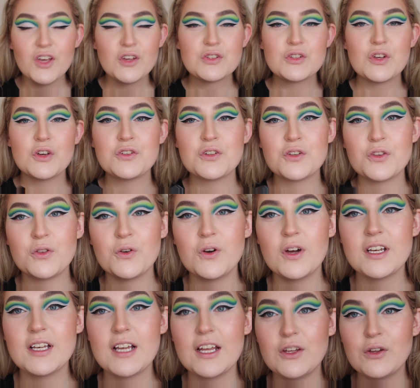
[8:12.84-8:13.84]
So I just thought
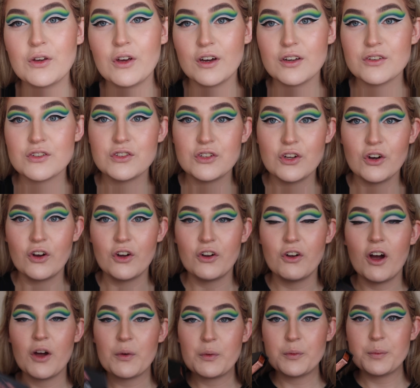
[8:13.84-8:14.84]
I'd let you guys know
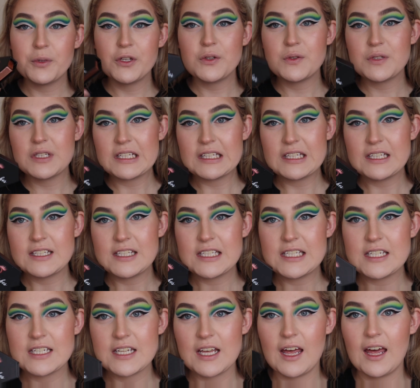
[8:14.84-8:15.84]
I will be using these
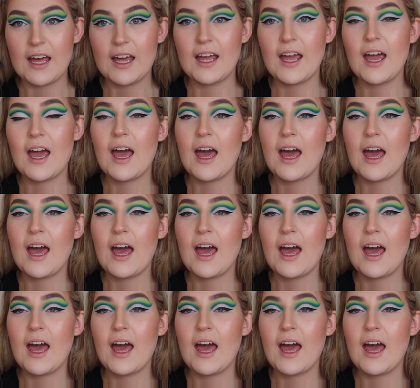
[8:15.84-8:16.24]
today,